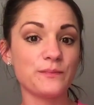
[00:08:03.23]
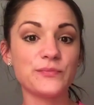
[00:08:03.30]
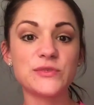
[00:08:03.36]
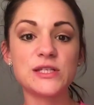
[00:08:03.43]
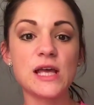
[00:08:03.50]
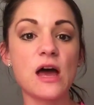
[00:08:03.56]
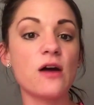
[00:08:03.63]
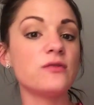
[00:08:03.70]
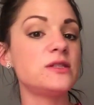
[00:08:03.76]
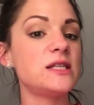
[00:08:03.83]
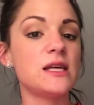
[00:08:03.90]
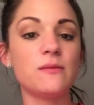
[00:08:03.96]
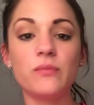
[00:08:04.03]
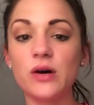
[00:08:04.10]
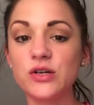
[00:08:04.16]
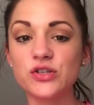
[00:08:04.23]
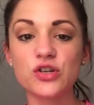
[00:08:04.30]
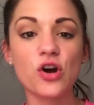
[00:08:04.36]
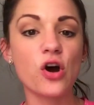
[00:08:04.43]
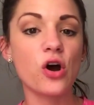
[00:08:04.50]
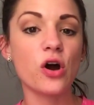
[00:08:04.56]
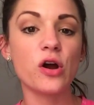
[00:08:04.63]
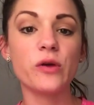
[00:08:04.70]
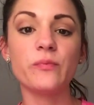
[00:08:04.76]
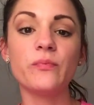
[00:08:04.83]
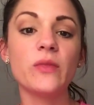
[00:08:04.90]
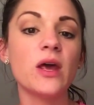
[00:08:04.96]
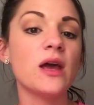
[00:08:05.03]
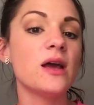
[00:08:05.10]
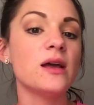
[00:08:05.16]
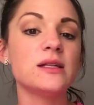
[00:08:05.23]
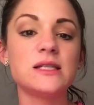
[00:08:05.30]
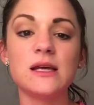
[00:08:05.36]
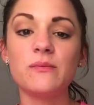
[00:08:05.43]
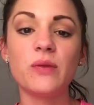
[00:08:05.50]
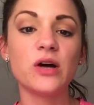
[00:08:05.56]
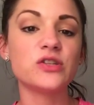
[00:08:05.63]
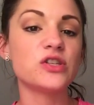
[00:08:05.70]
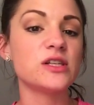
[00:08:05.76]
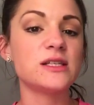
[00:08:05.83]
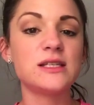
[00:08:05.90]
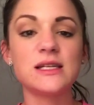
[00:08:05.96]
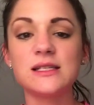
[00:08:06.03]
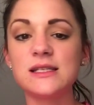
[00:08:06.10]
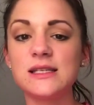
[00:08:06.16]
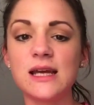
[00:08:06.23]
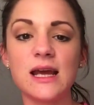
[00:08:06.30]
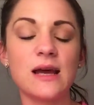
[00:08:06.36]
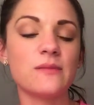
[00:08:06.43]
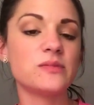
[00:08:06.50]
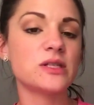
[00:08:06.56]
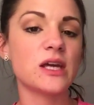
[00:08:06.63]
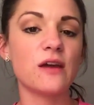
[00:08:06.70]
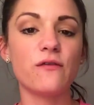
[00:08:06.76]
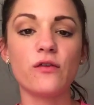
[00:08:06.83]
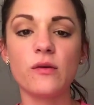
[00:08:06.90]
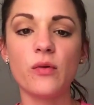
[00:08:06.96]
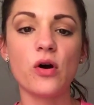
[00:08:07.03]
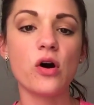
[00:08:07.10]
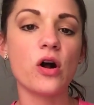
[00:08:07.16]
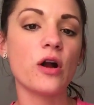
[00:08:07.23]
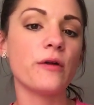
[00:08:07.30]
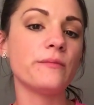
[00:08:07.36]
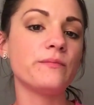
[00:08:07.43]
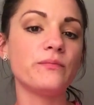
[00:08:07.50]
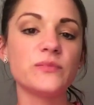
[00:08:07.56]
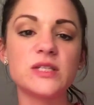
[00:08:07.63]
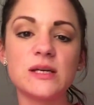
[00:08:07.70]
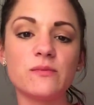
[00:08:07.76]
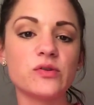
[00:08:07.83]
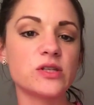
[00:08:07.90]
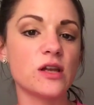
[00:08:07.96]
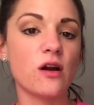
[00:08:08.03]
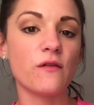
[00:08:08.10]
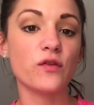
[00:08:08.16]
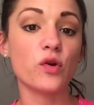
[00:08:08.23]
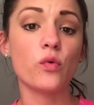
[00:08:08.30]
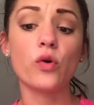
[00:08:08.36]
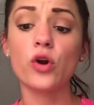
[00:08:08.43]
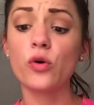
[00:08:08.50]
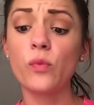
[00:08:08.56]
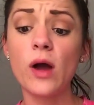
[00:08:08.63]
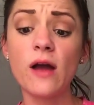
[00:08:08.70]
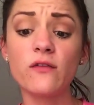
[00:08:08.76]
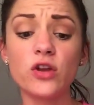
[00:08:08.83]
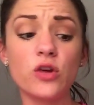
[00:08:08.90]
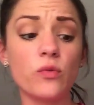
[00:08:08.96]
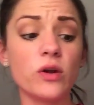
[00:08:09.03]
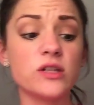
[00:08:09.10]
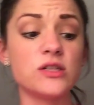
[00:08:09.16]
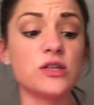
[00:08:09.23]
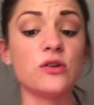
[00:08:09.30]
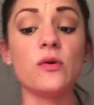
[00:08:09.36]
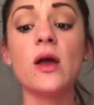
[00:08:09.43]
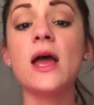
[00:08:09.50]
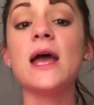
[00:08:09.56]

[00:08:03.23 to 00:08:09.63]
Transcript: So 10 punch card, 10 punches, 10 stamps, get a free bar, 10% off your order, whatever you want to do.